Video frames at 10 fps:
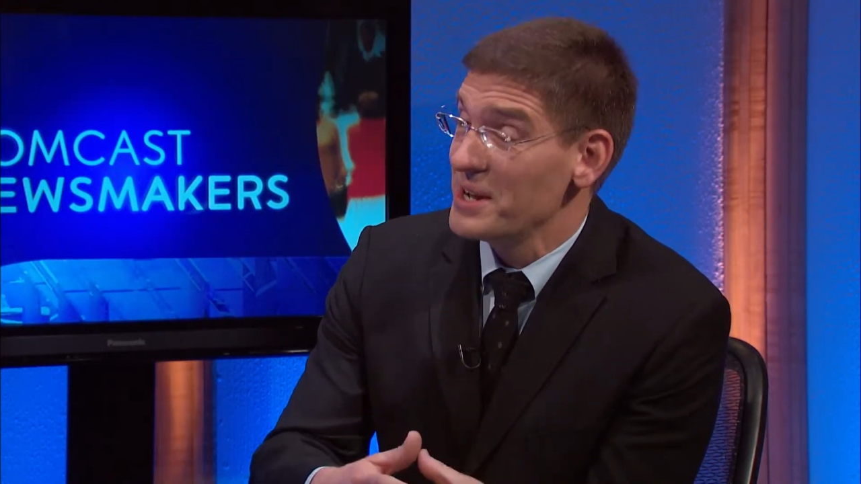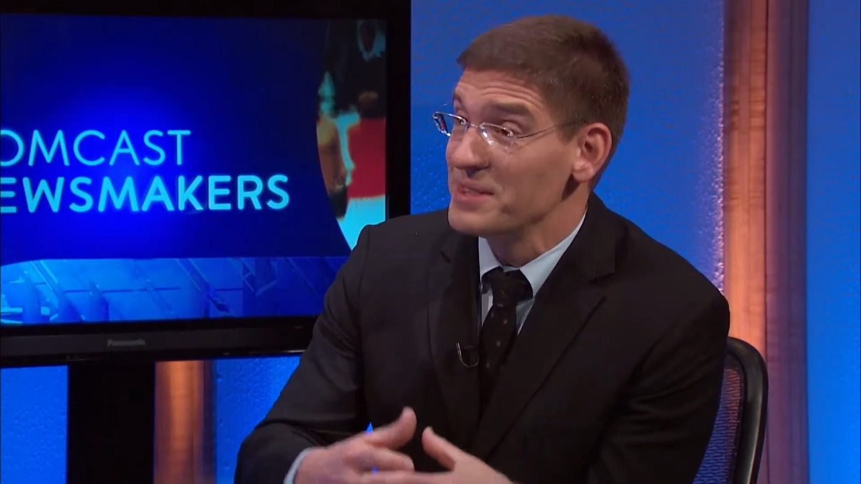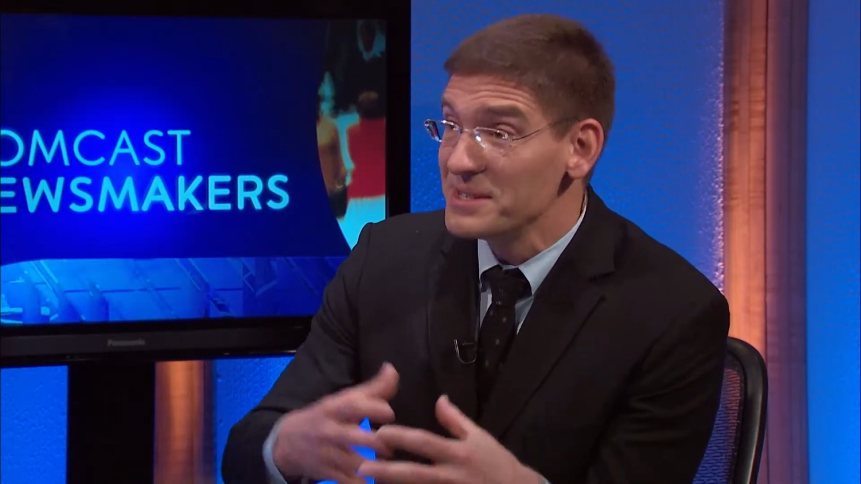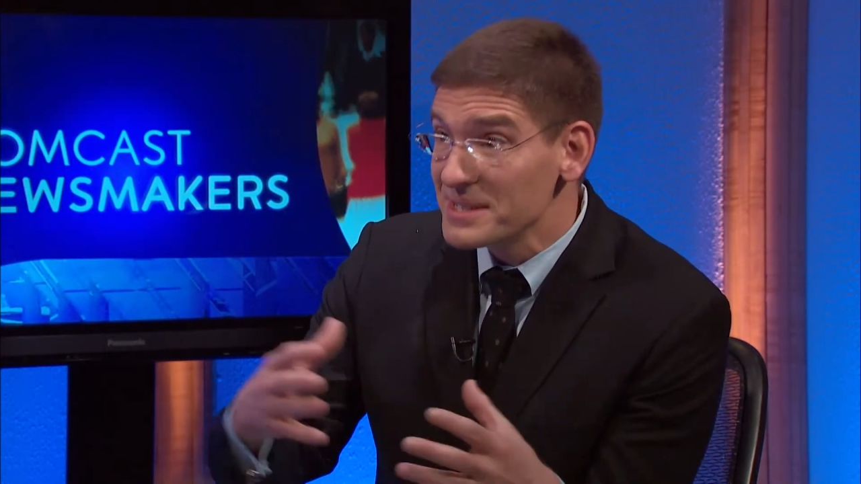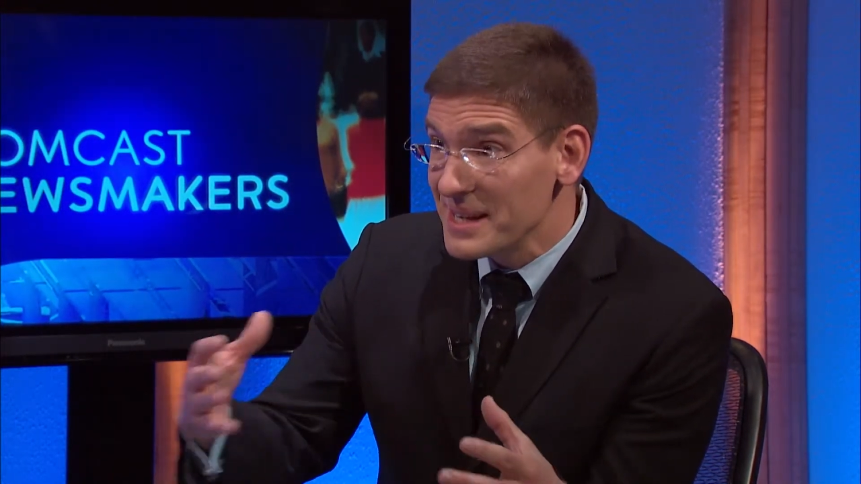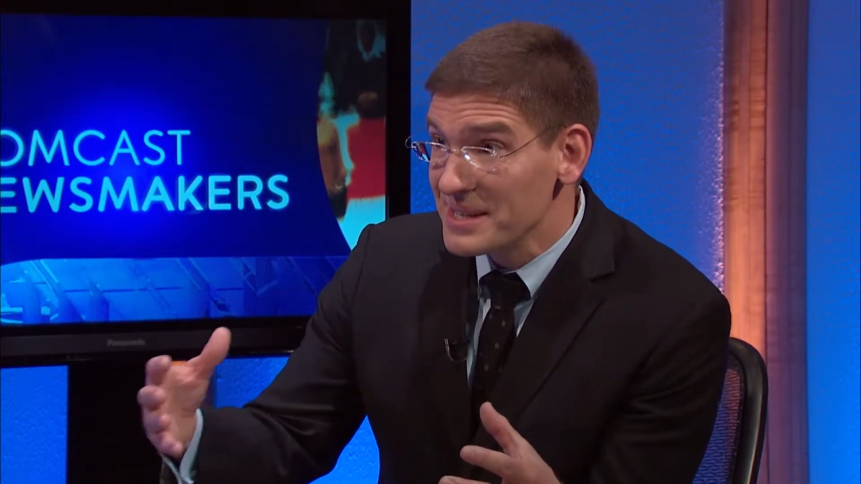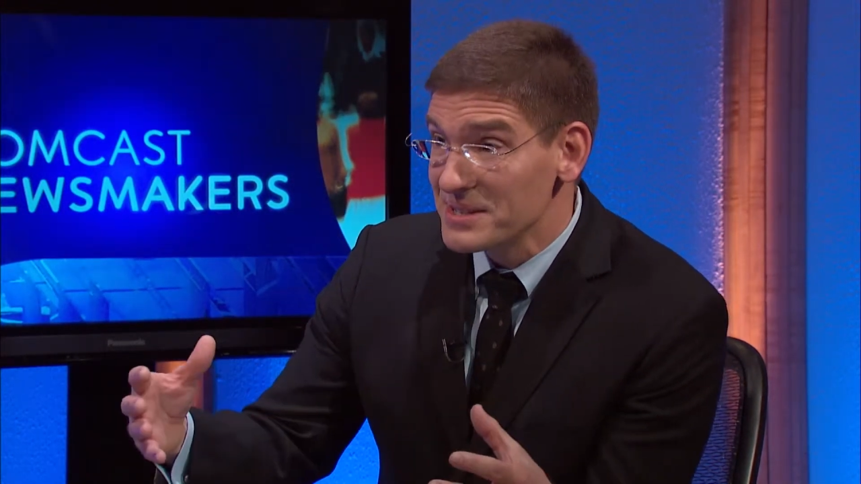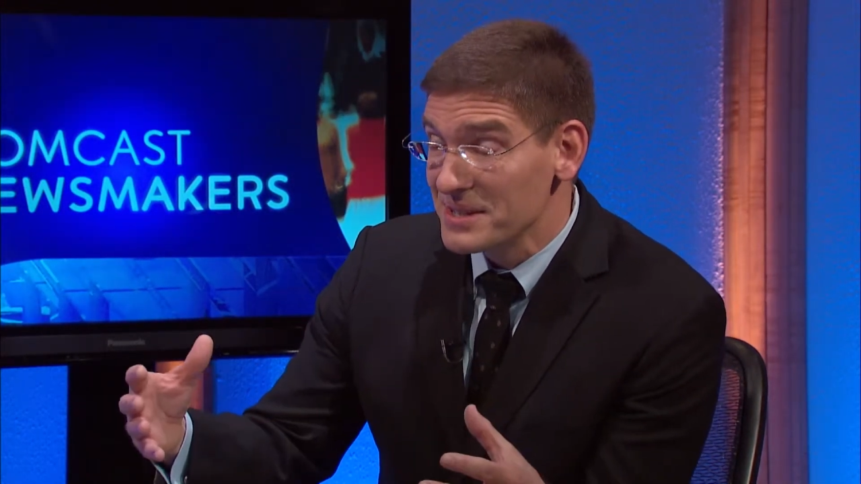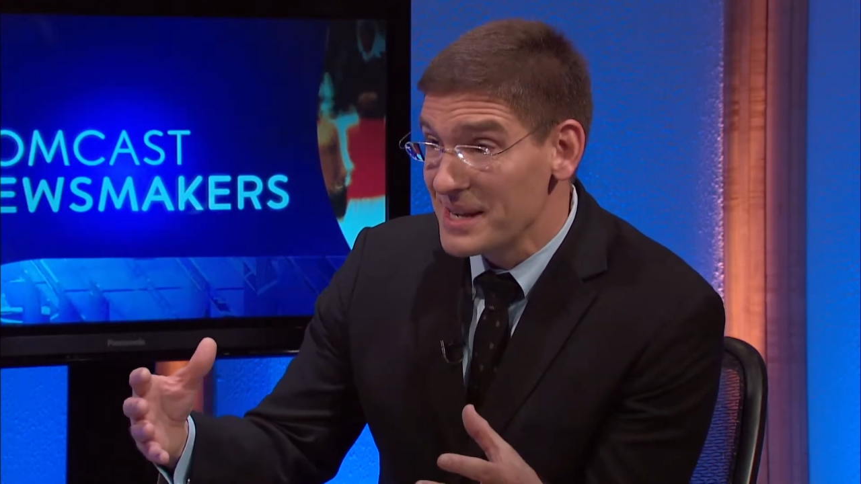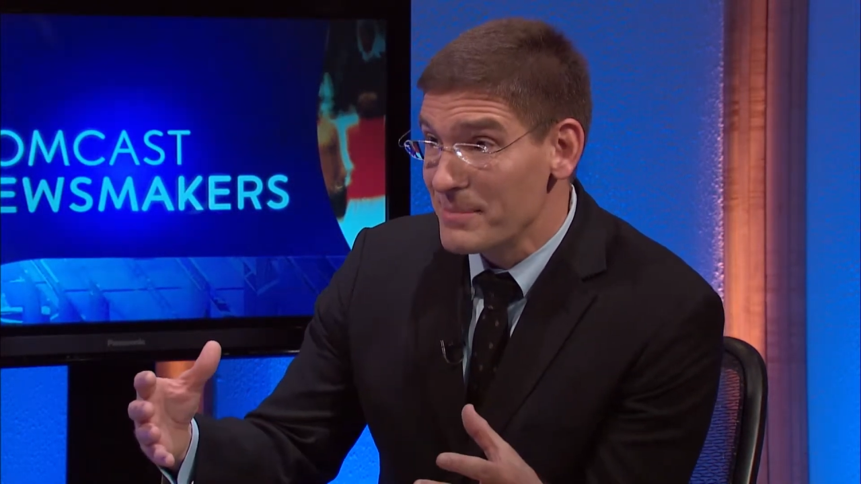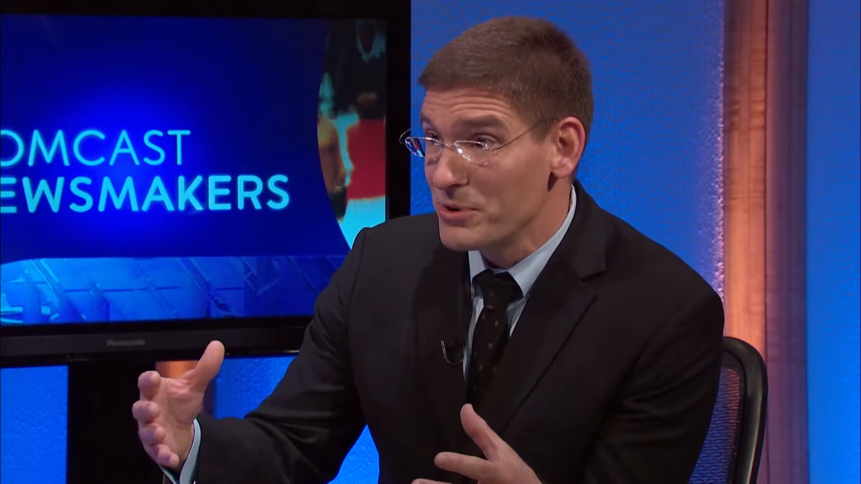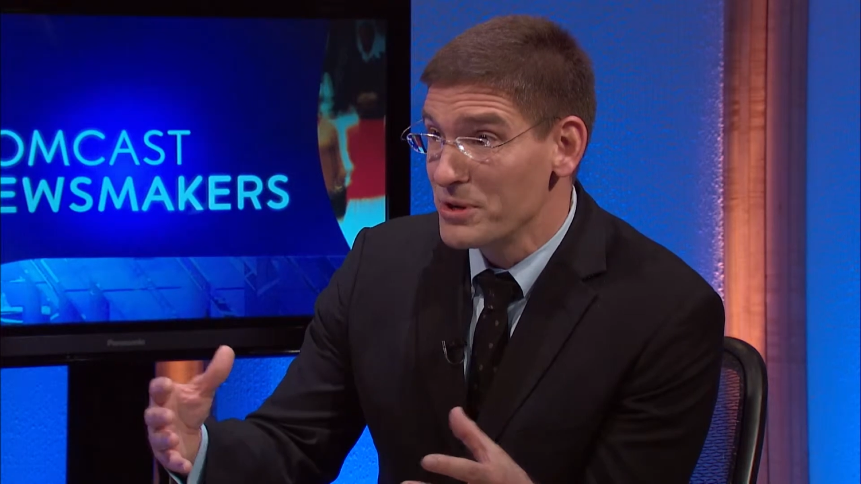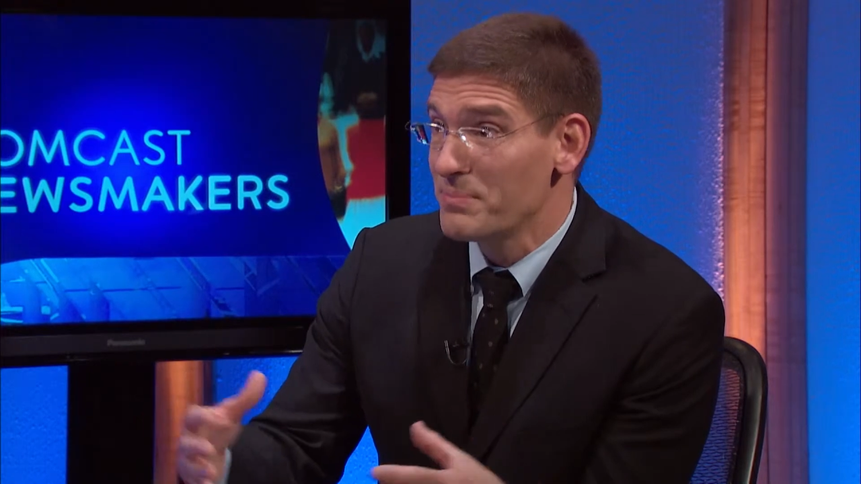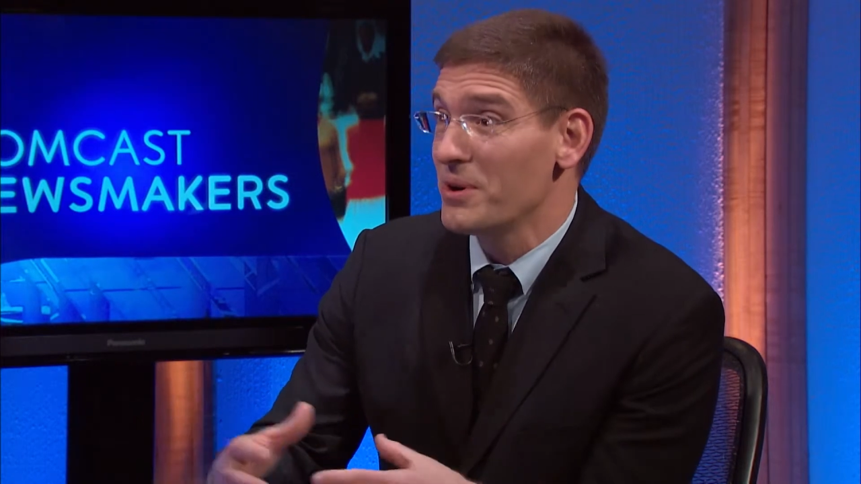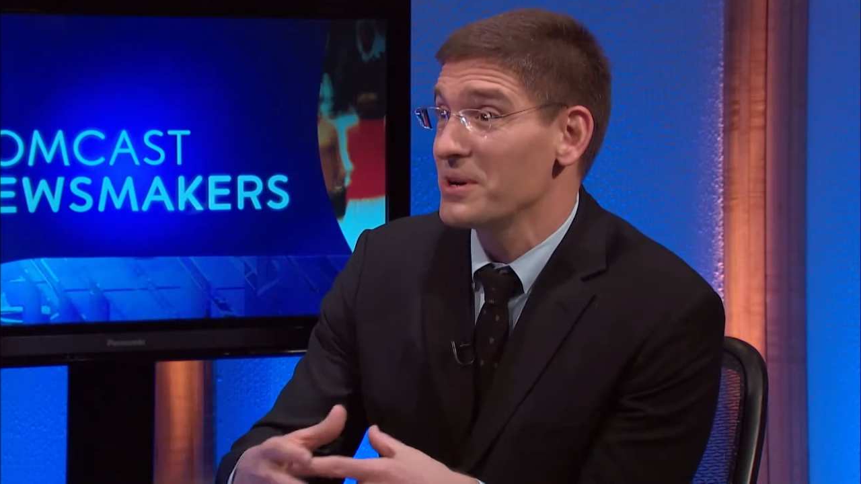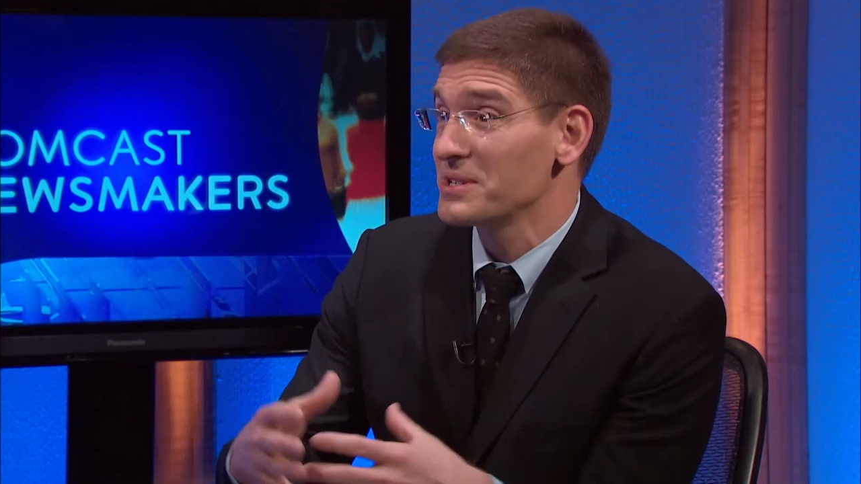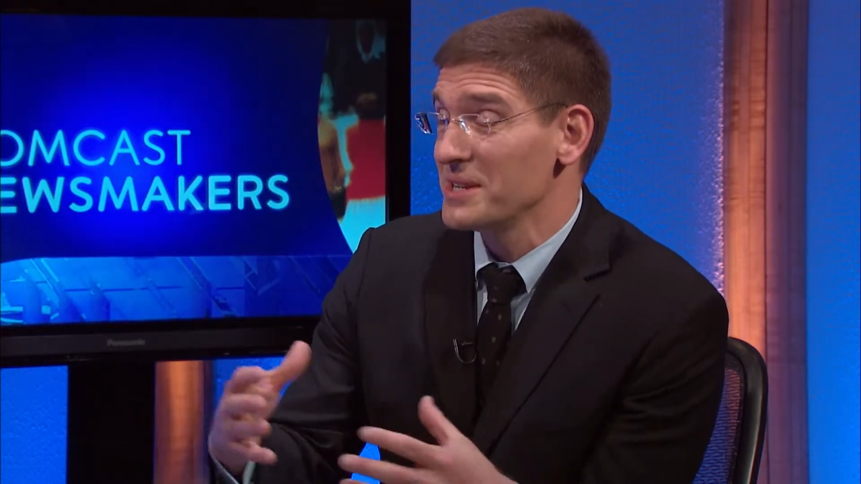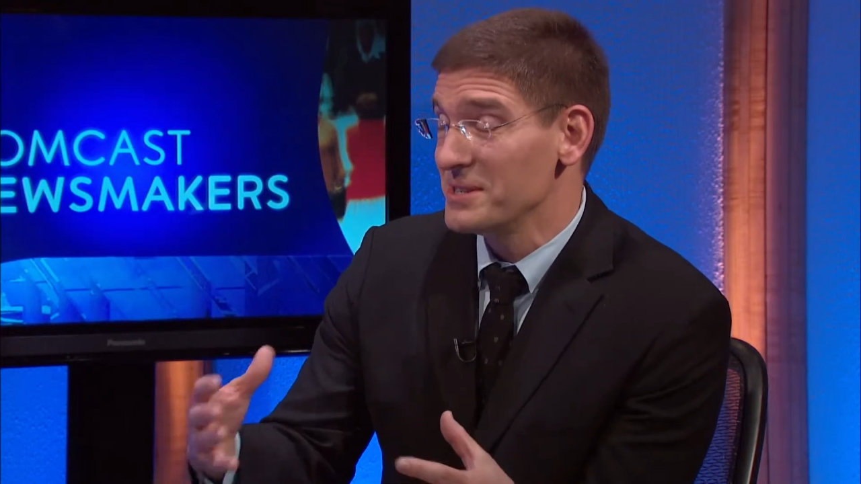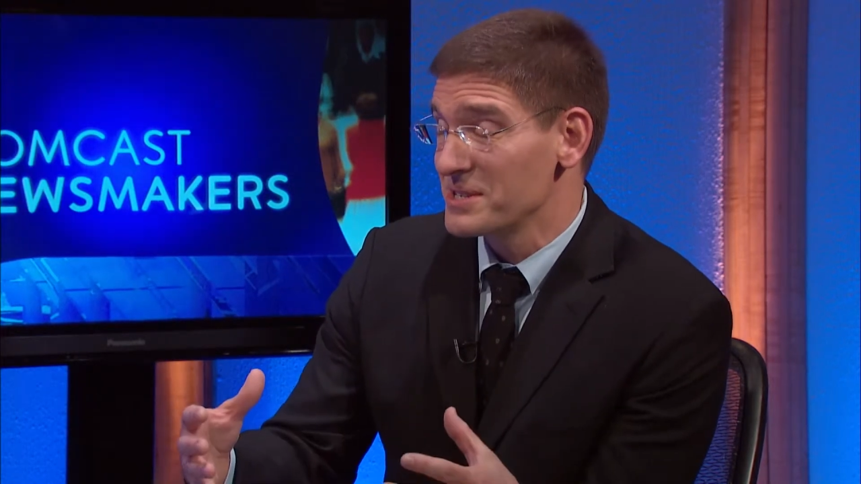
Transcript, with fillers: and then take it to neighborhood parks in